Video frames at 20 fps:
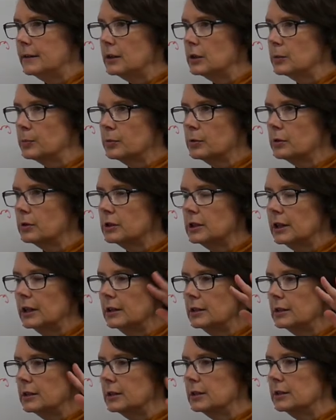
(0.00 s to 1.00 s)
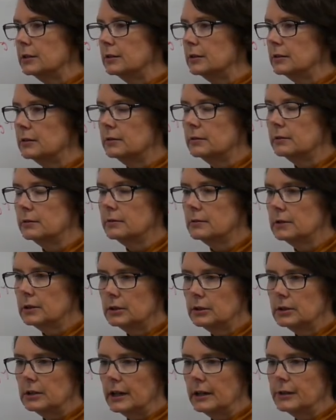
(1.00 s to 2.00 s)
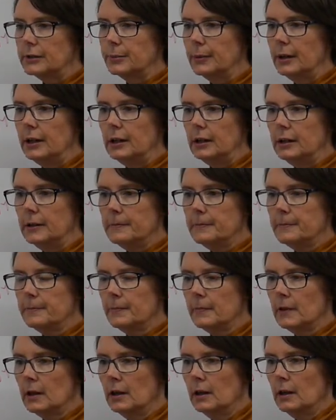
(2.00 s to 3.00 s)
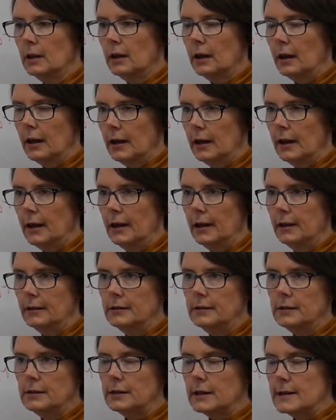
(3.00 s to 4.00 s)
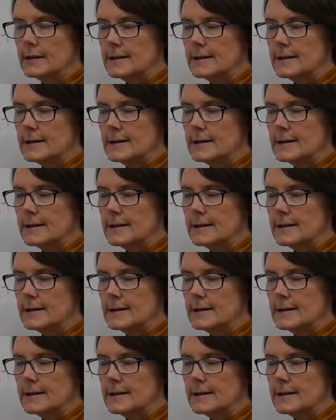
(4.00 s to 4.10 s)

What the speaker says: is brought down to Tasmania, and